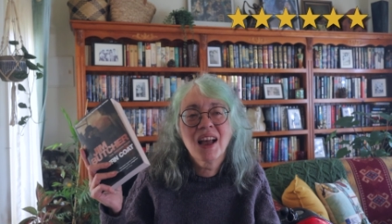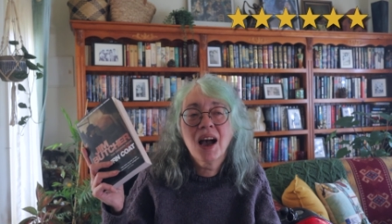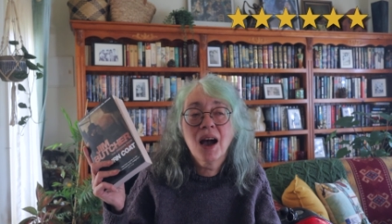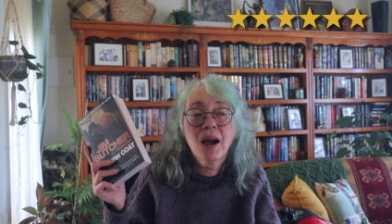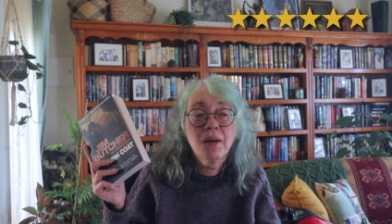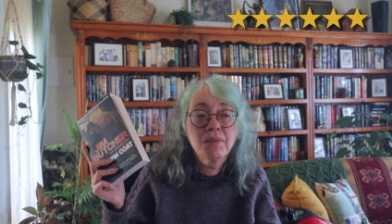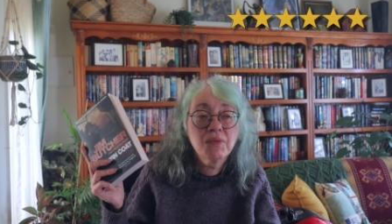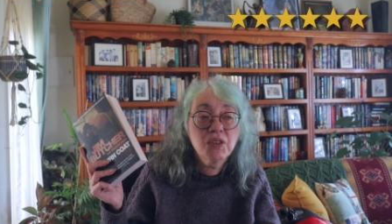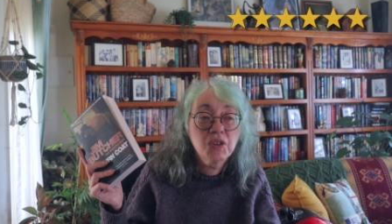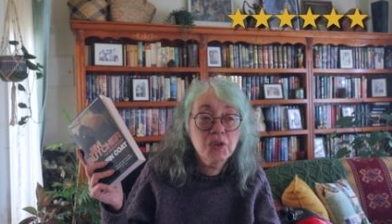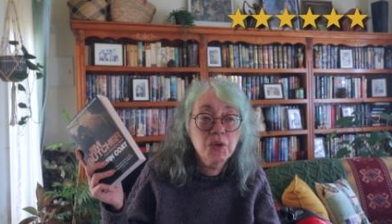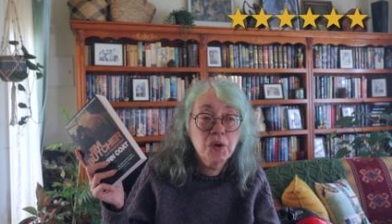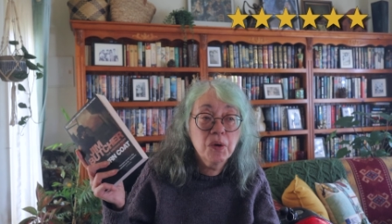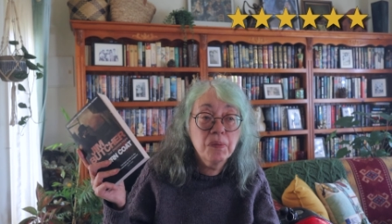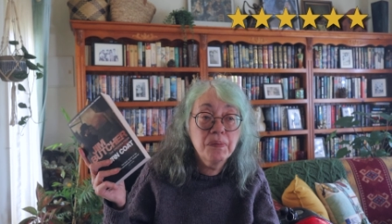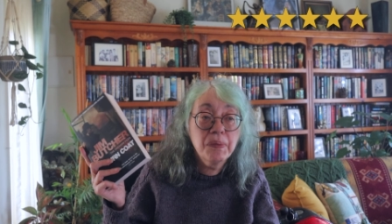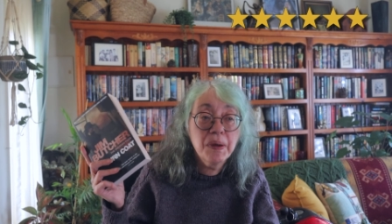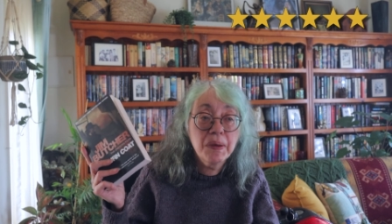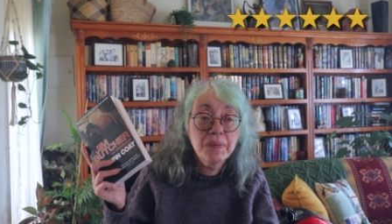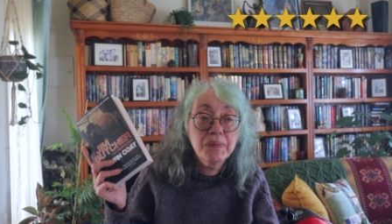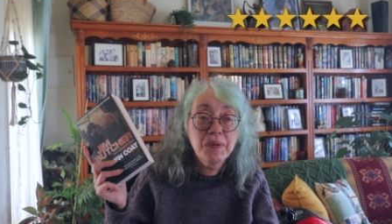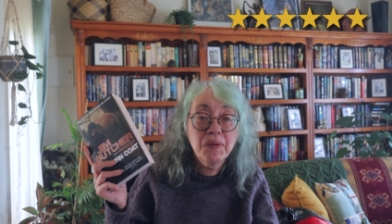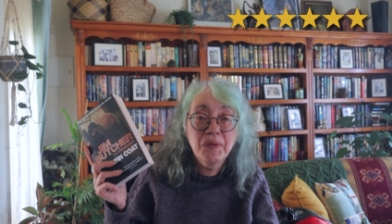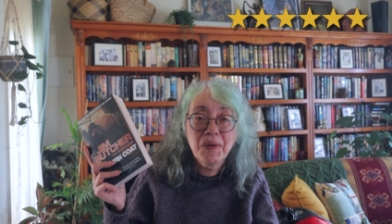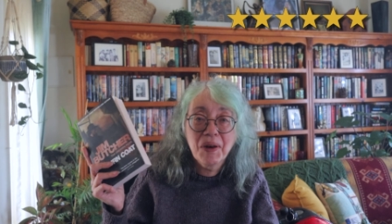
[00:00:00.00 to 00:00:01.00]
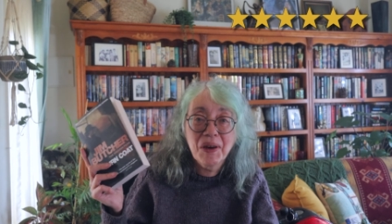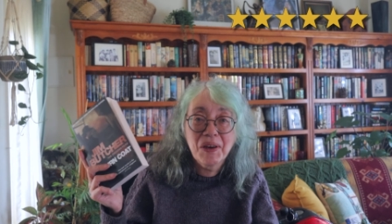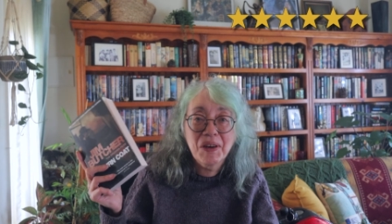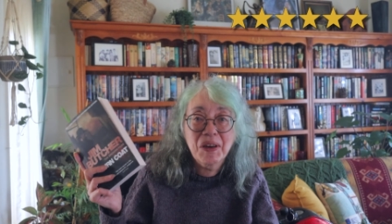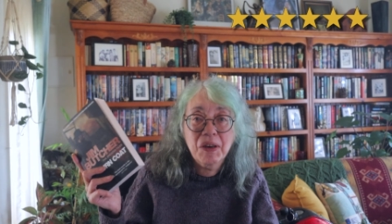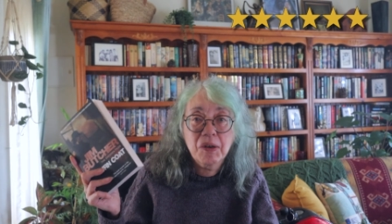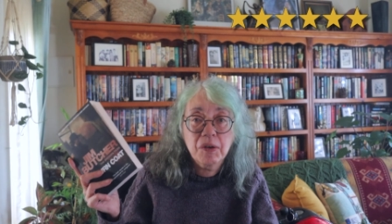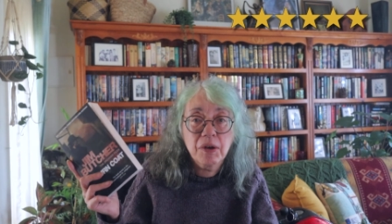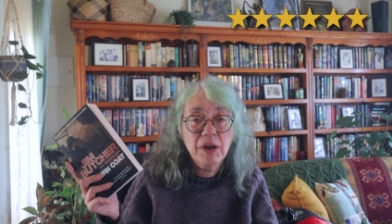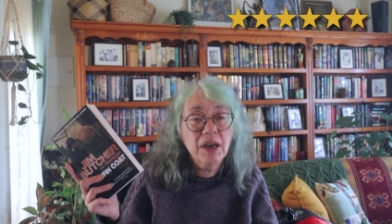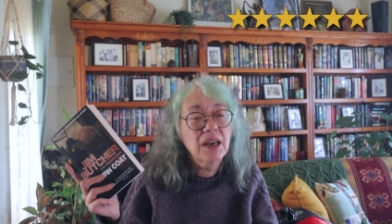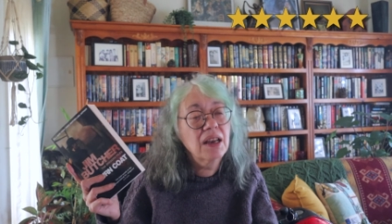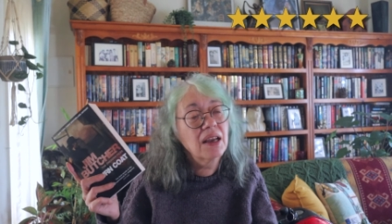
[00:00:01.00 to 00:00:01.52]
I'm sure people won't
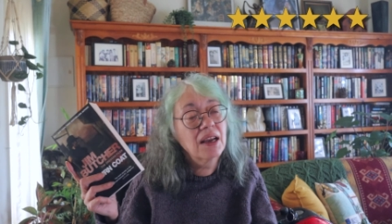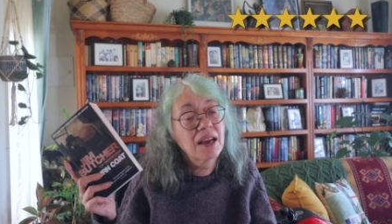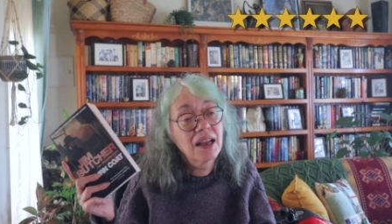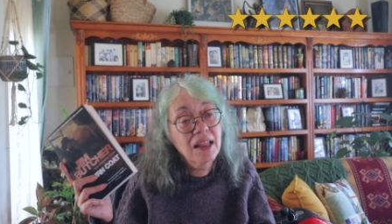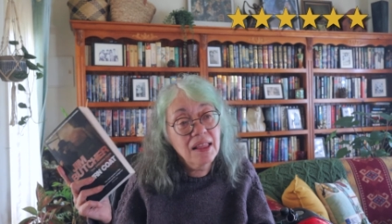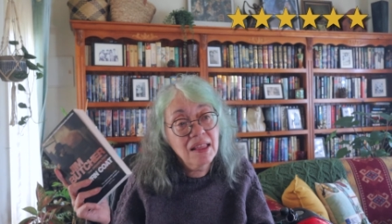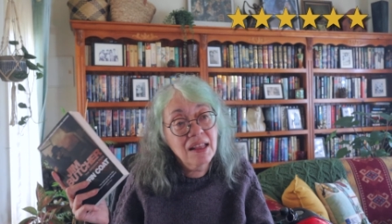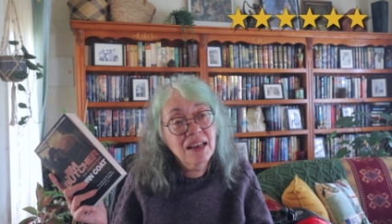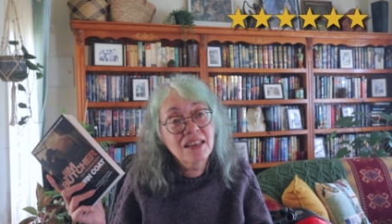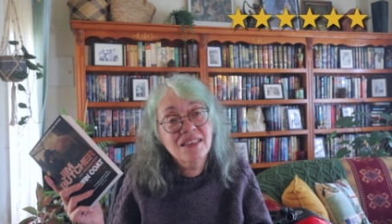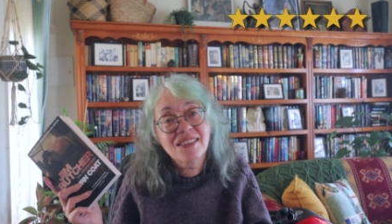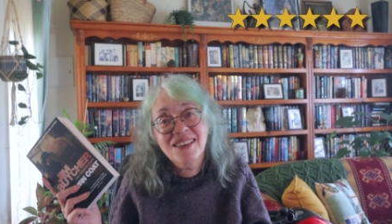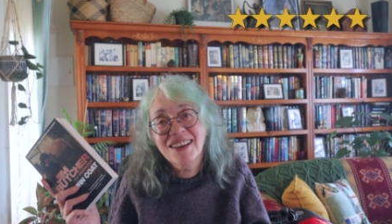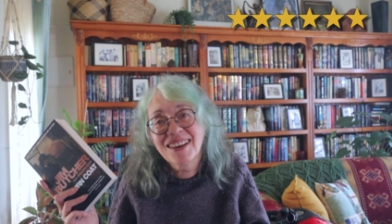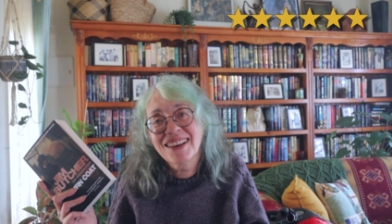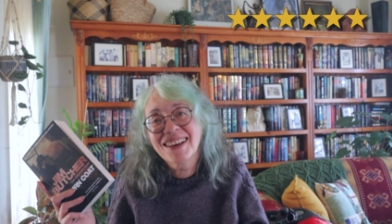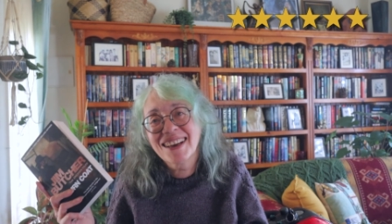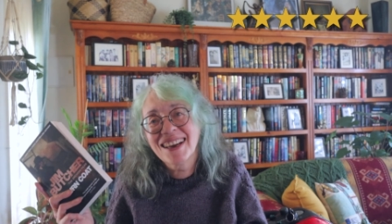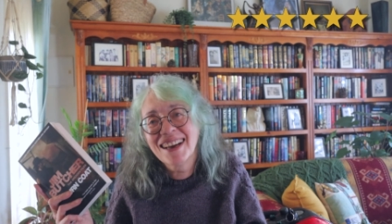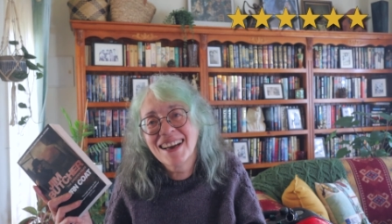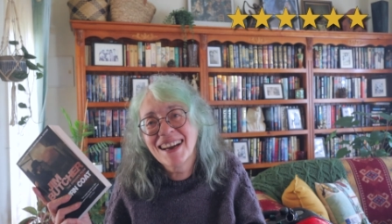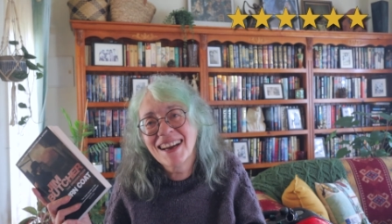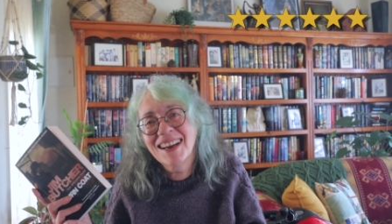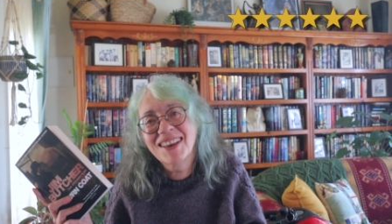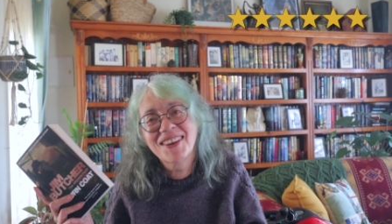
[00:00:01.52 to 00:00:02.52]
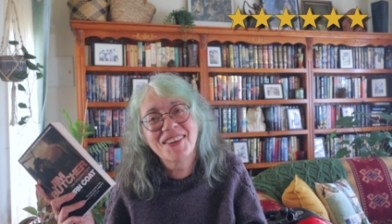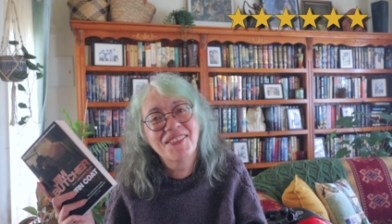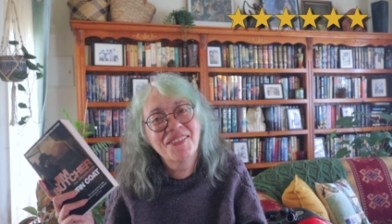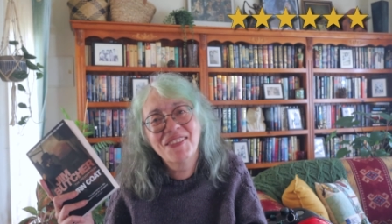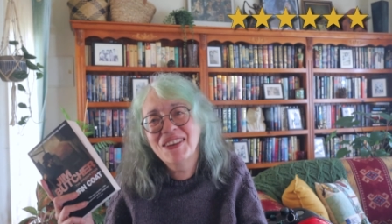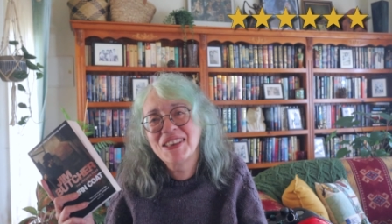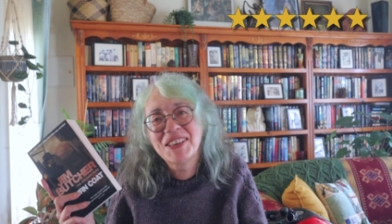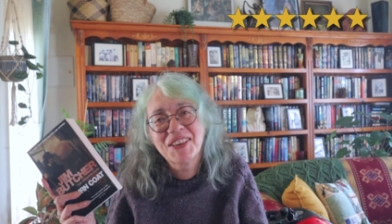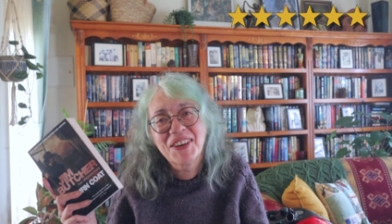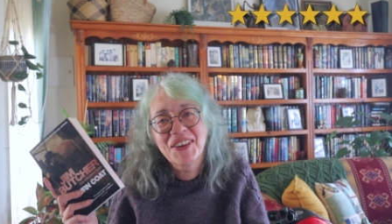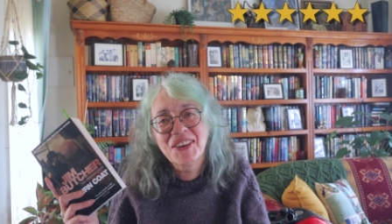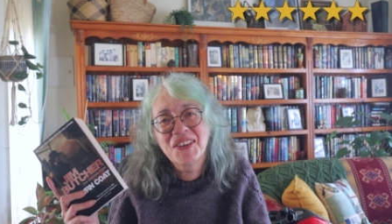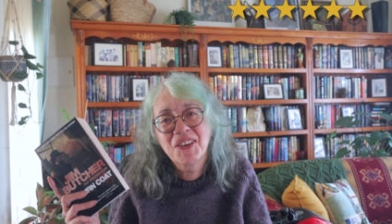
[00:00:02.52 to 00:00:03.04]
agree, and that's okay. We
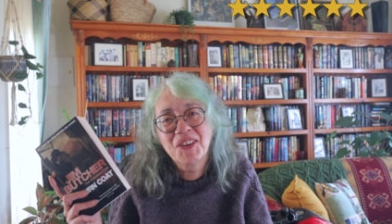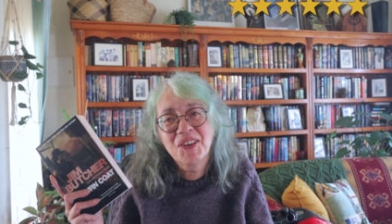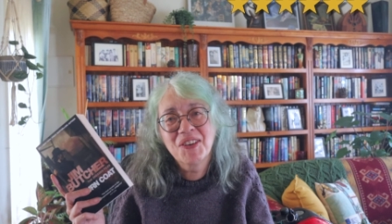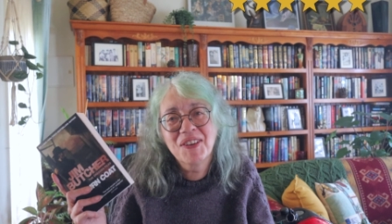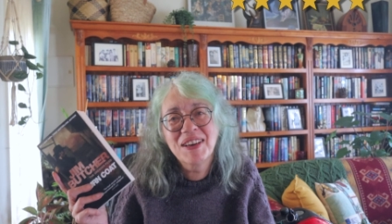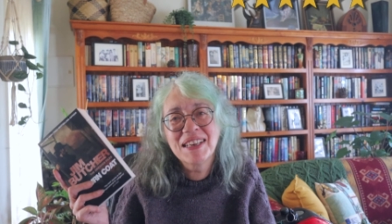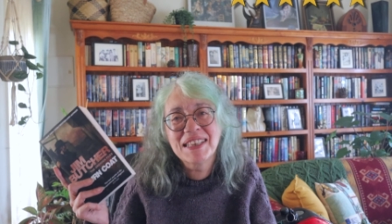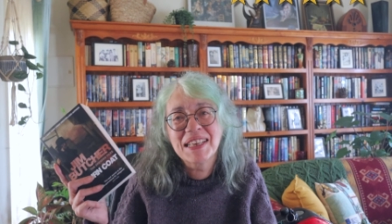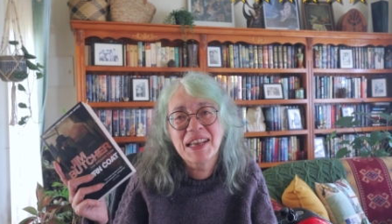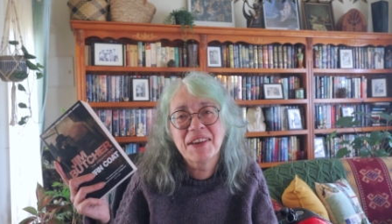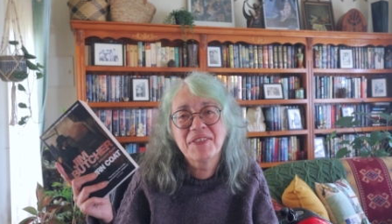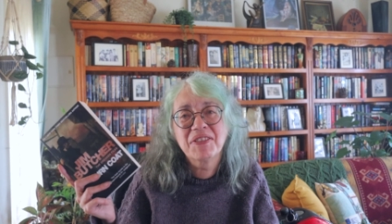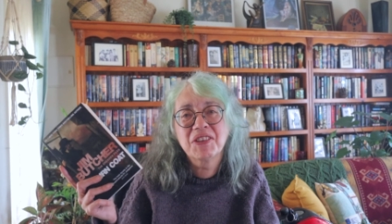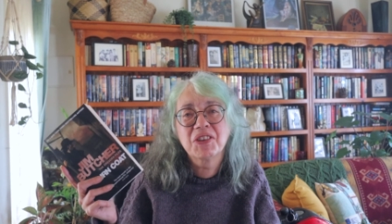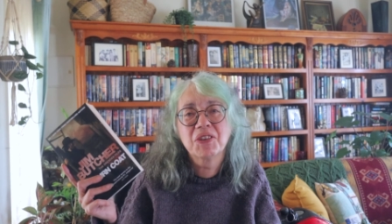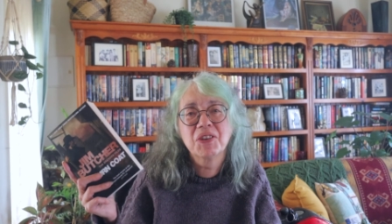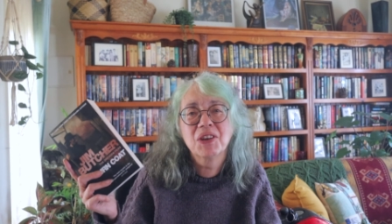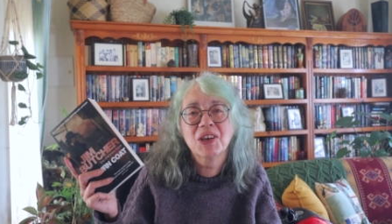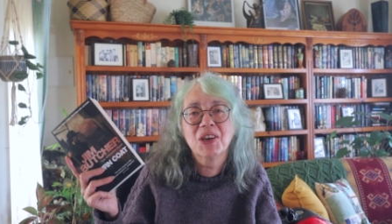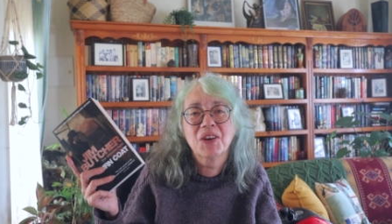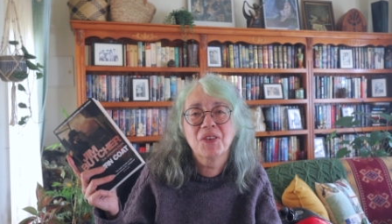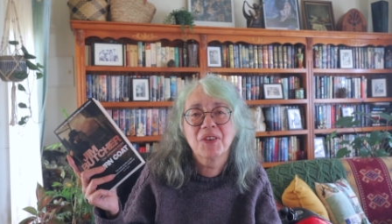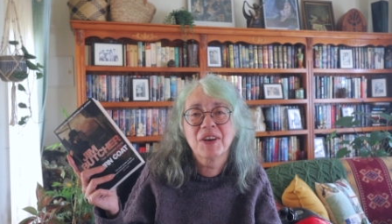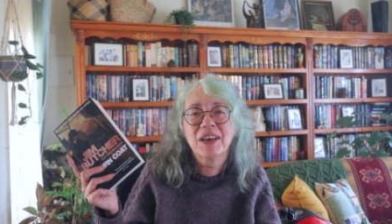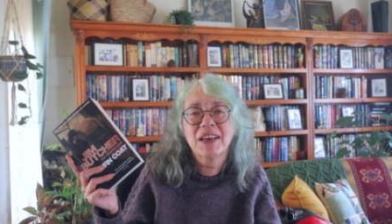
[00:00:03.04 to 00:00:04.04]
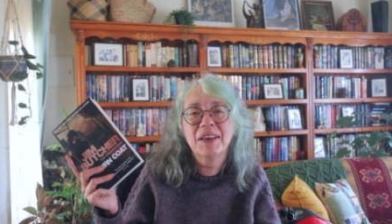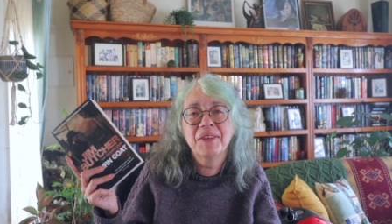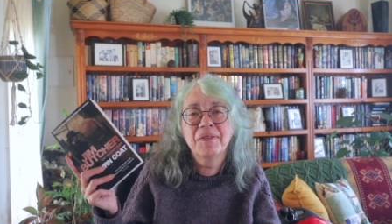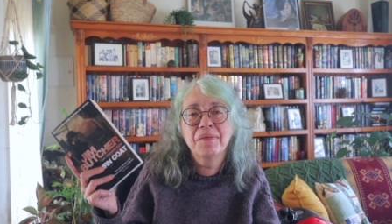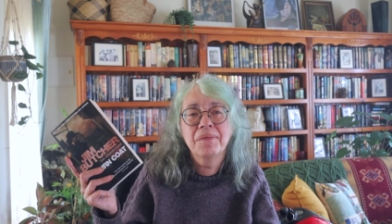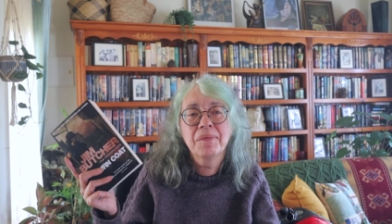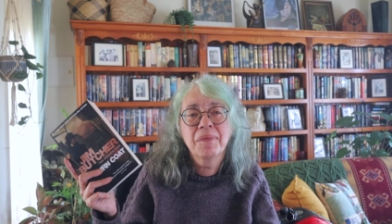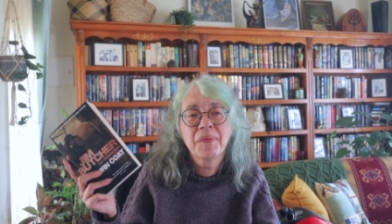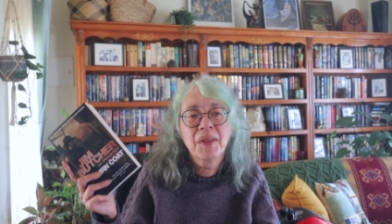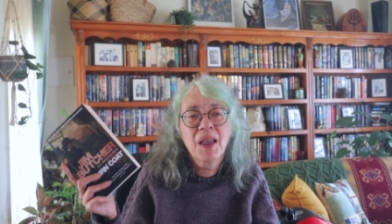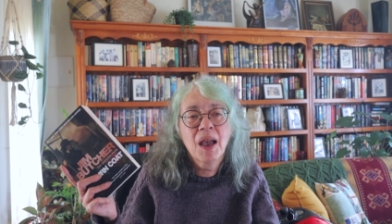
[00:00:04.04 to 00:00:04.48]
don't always have to agree.